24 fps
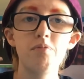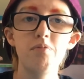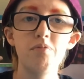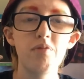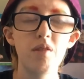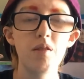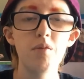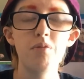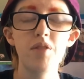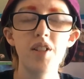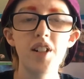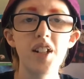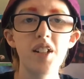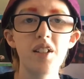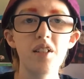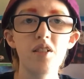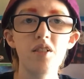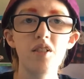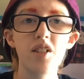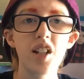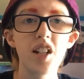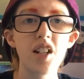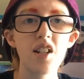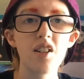probably
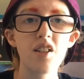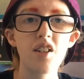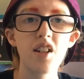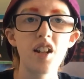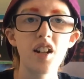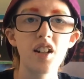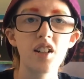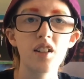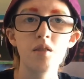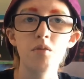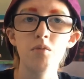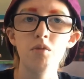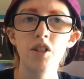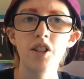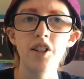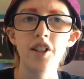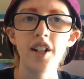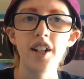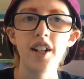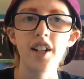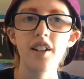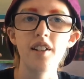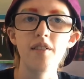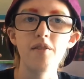look into getting them one
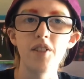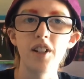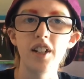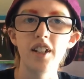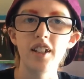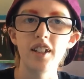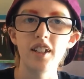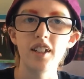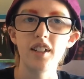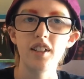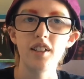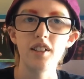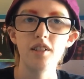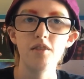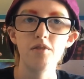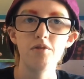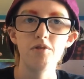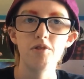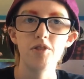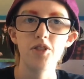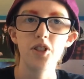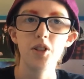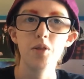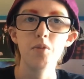day if I can
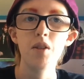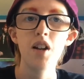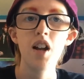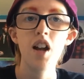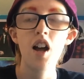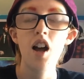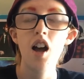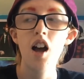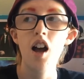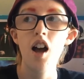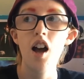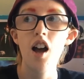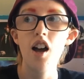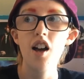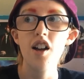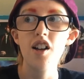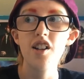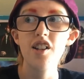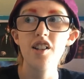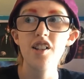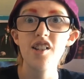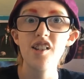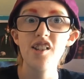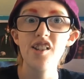afford them.
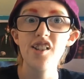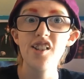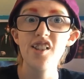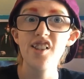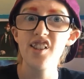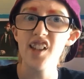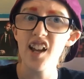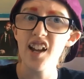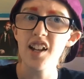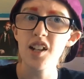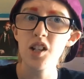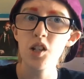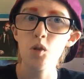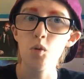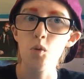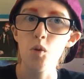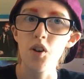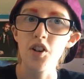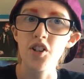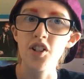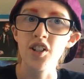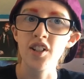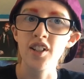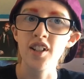Thanks for
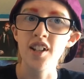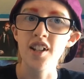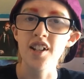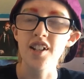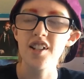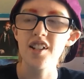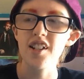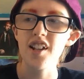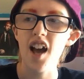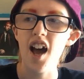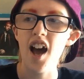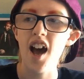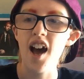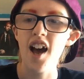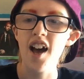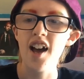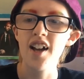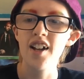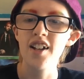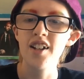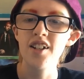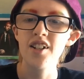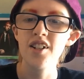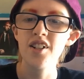watching this,
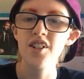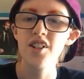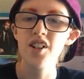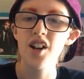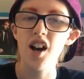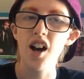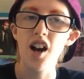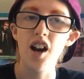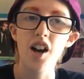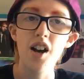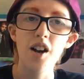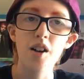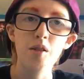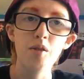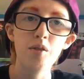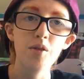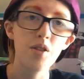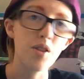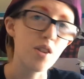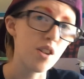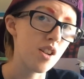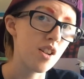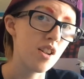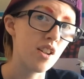and I'll
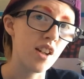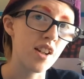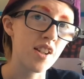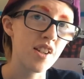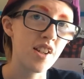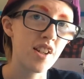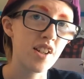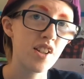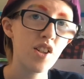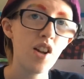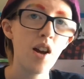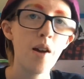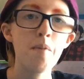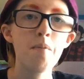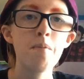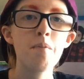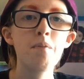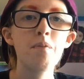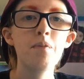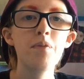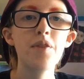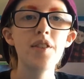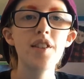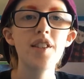see you guys next time.
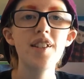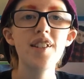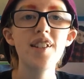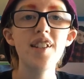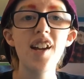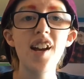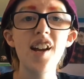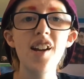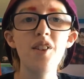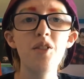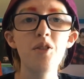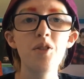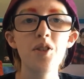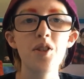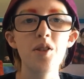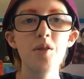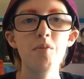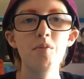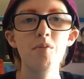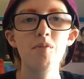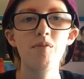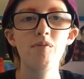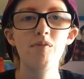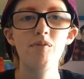Stay
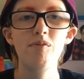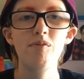awesome!